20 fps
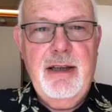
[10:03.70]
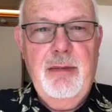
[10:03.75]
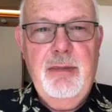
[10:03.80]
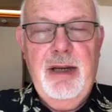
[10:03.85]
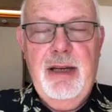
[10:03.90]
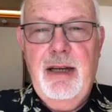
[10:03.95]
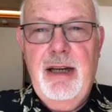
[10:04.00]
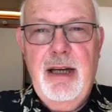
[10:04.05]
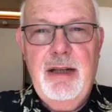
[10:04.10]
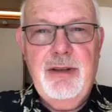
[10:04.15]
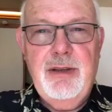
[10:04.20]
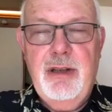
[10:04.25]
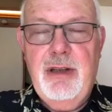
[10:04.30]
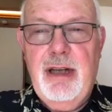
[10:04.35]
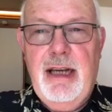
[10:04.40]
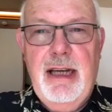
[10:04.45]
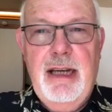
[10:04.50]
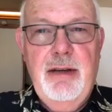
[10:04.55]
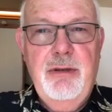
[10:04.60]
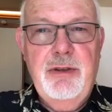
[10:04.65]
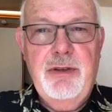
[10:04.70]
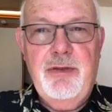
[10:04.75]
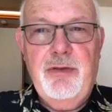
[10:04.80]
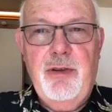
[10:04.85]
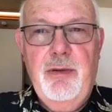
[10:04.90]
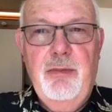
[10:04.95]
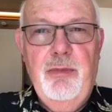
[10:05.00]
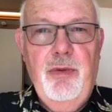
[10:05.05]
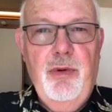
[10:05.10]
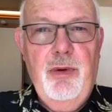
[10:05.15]
I mean, yesterday it was
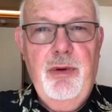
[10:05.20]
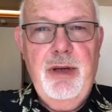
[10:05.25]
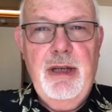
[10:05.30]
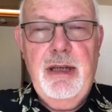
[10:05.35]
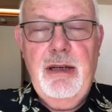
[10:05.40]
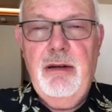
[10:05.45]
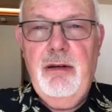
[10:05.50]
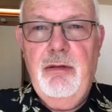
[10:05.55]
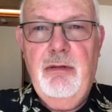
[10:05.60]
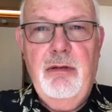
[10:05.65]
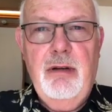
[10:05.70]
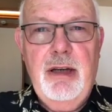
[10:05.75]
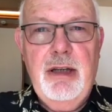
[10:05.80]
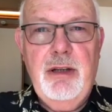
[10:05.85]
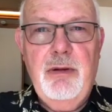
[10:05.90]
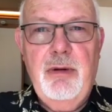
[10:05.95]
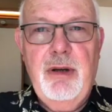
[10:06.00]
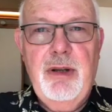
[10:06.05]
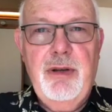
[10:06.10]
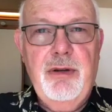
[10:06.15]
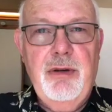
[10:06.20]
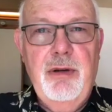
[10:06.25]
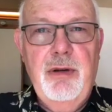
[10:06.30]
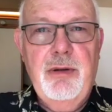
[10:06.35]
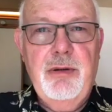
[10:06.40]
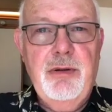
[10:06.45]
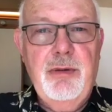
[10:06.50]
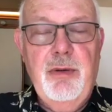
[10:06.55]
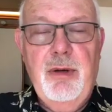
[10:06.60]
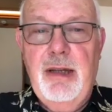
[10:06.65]
from morning right the way through
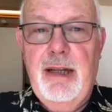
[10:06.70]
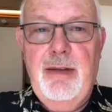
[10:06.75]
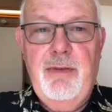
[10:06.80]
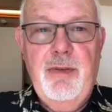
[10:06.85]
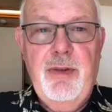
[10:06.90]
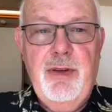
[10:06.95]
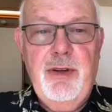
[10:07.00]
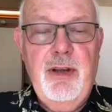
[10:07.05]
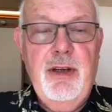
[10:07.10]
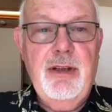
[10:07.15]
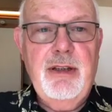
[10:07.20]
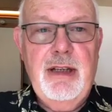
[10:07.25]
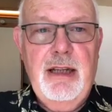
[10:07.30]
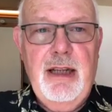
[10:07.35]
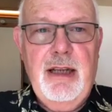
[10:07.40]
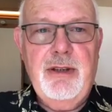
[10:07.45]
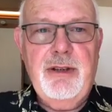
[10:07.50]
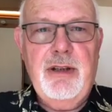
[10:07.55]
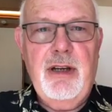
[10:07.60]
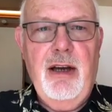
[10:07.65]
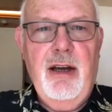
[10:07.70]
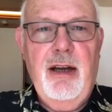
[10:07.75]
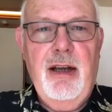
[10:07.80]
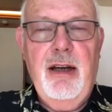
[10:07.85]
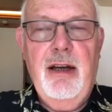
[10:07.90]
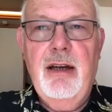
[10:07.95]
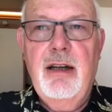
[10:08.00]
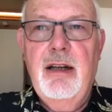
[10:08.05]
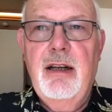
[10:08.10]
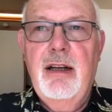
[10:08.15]
to 11:30 last night,
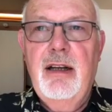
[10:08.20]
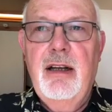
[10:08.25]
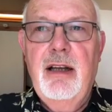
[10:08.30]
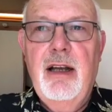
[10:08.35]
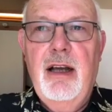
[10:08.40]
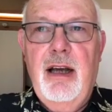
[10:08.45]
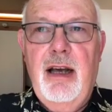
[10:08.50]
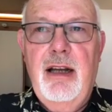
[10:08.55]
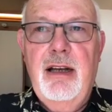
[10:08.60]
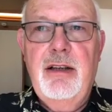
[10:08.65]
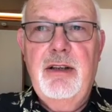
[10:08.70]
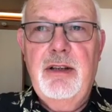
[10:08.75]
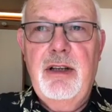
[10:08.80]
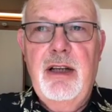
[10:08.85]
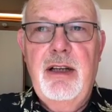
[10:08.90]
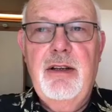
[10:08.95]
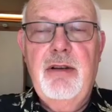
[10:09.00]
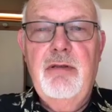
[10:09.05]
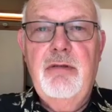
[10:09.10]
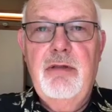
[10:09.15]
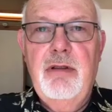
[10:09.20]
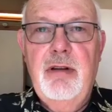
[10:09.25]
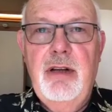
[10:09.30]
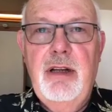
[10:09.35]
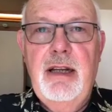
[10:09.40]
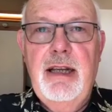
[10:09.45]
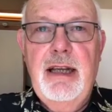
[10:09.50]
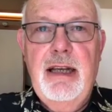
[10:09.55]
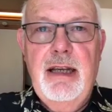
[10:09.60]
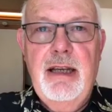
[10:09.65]
and it it
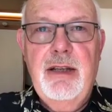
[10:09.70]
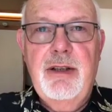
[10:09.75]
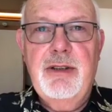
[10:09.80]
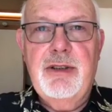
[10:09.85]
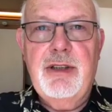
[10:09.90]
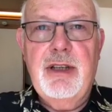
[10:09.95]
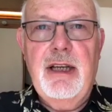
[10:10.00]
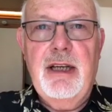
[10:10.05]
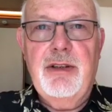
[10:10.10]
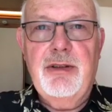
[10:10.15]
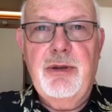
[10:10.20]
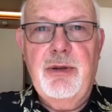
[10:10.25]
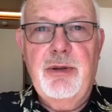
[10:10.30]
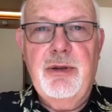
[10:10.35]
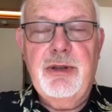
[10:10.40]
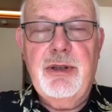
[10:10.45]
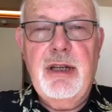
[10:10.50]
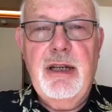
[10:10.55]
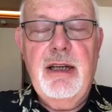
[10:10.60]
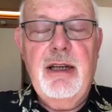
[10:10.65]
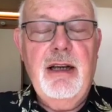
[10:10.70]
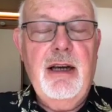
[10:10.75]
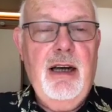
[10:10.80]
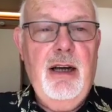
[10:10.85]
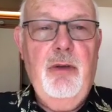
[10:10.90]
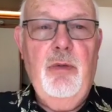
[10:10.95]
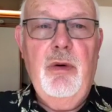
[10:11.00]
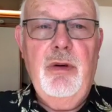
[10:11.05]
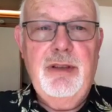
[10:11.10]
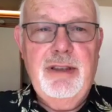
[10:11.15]
really is exhausting. I
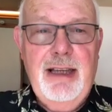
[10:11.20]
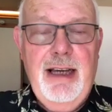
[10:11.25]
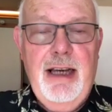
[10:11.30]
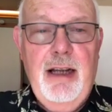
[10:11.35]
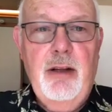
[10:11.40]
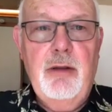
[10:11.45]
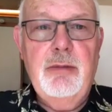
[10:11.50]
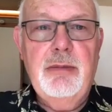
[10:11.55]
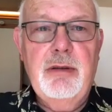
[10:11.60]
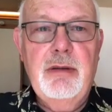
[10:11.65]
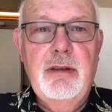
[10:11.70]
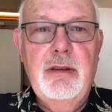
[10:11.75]
want to help